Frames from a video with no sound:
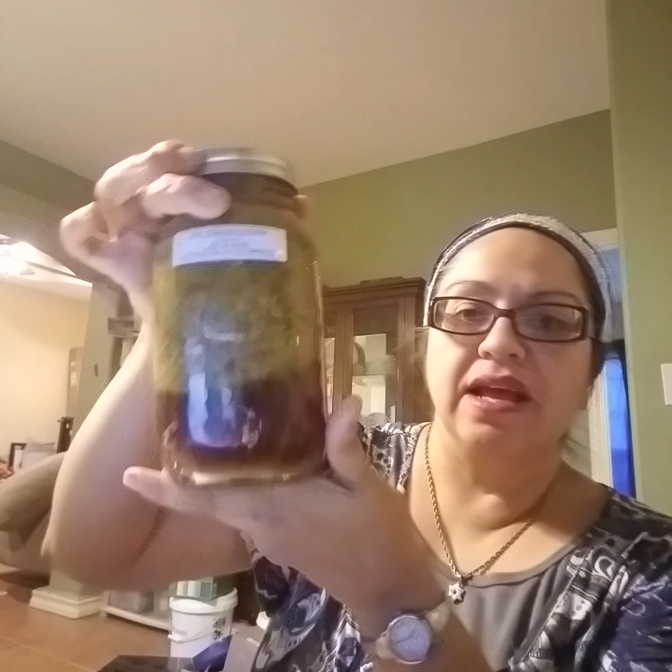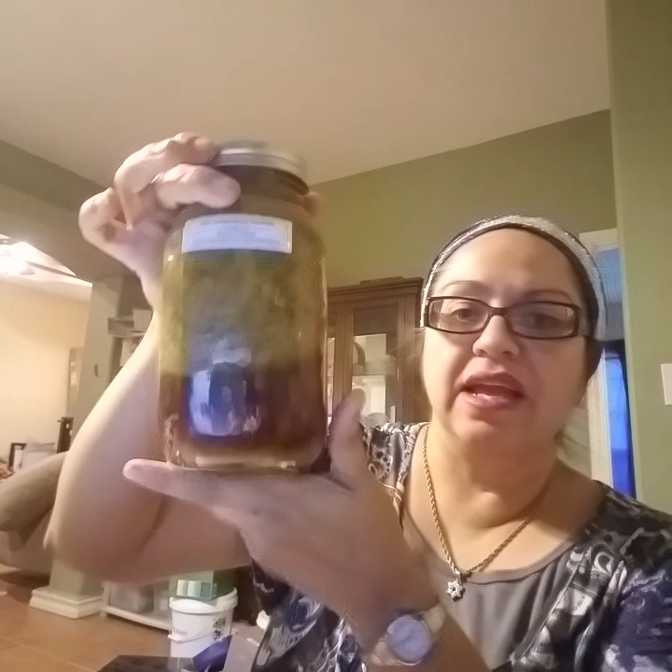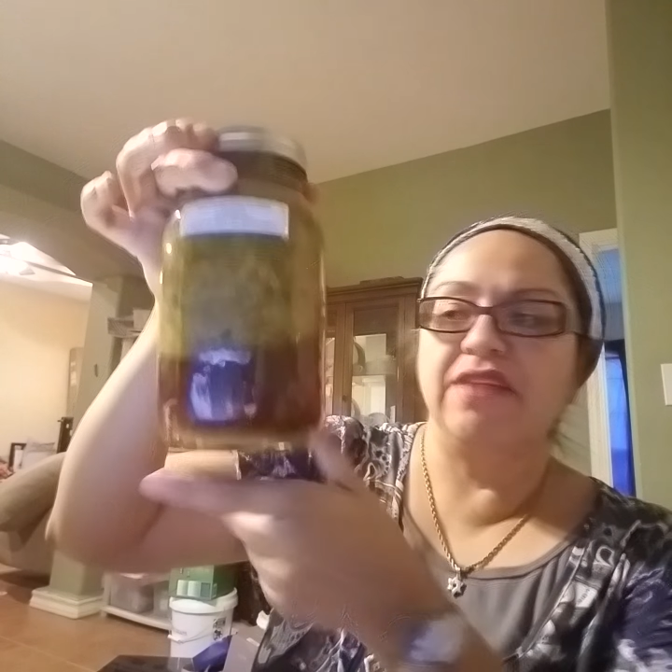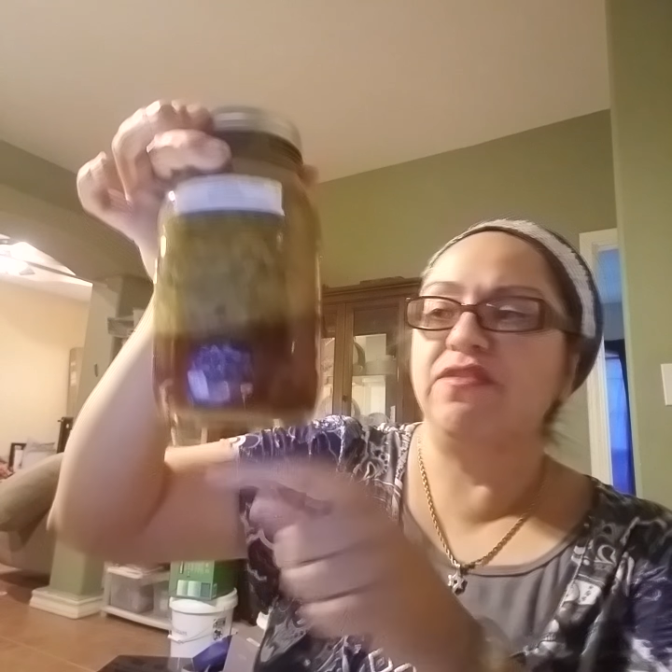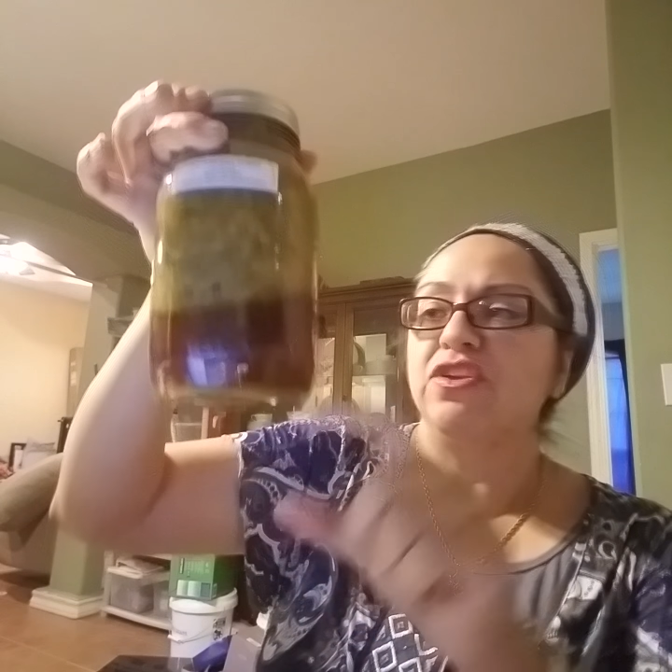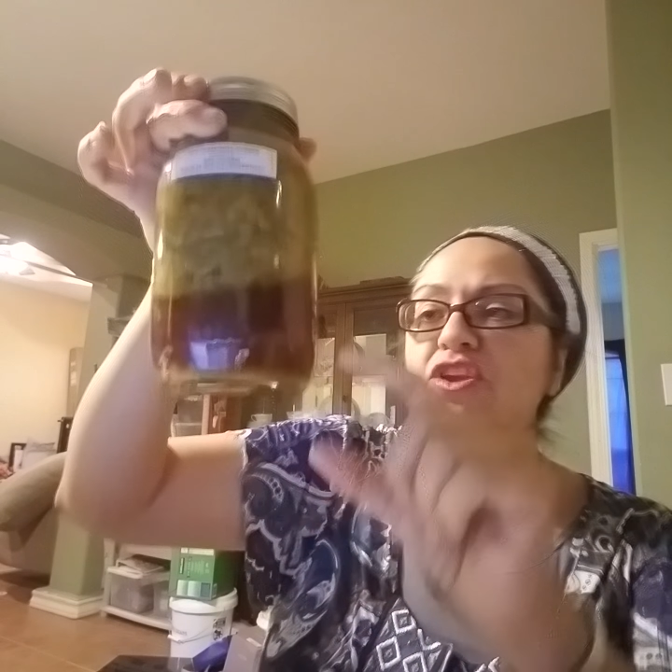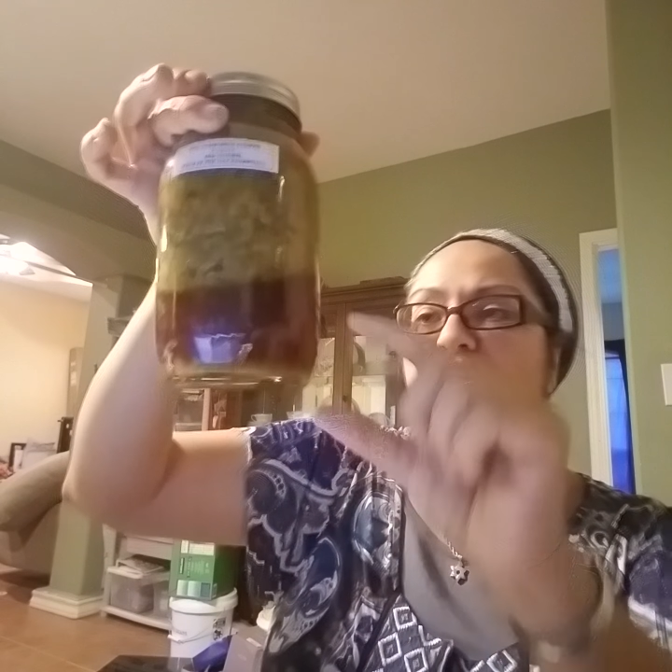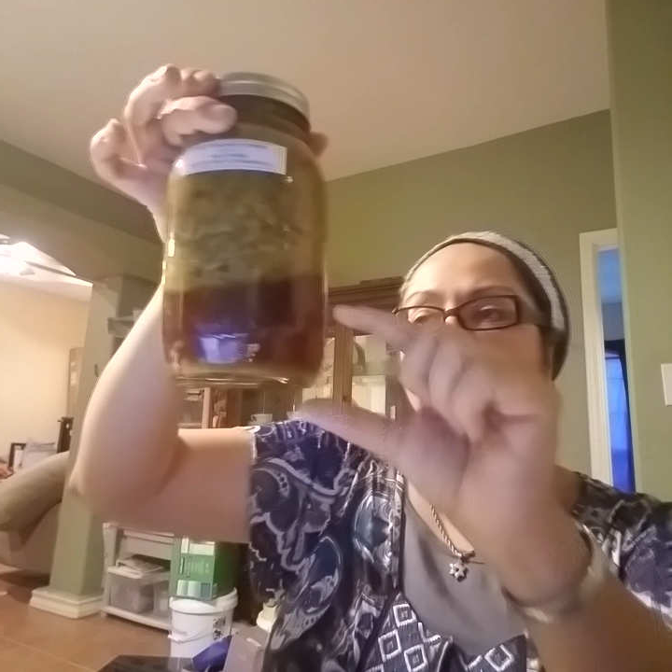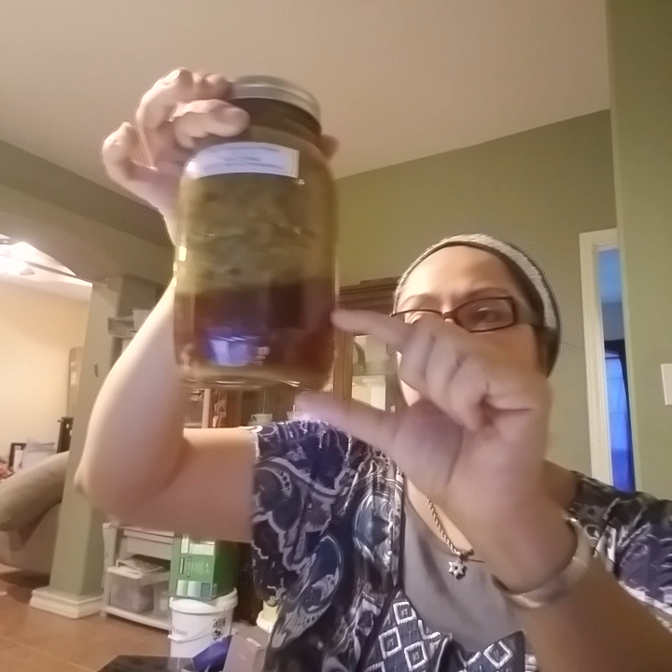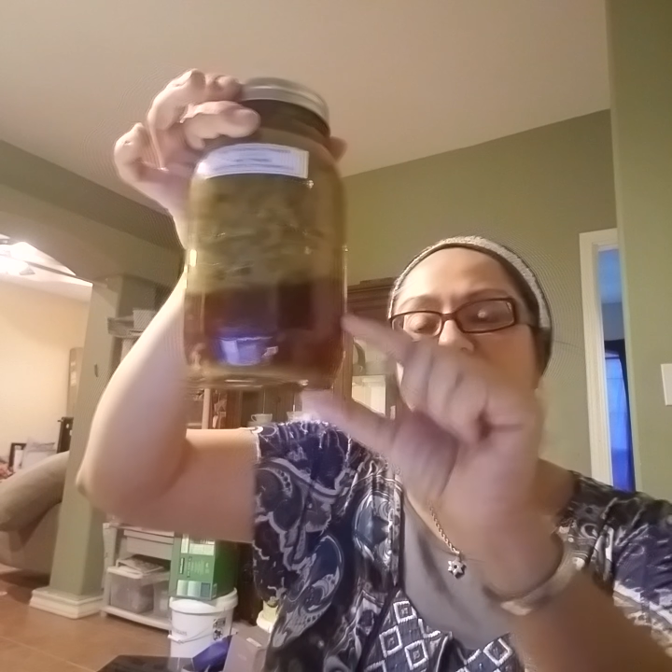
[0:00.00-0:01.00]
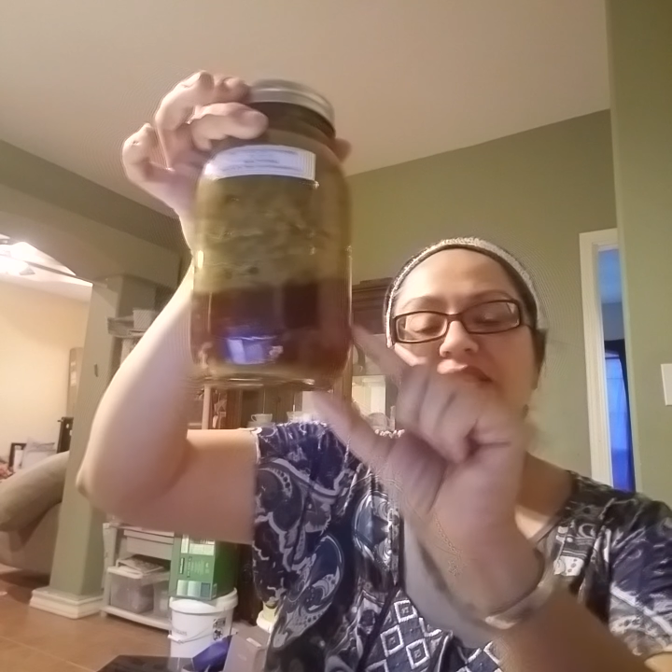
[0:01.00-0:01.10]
if you notice,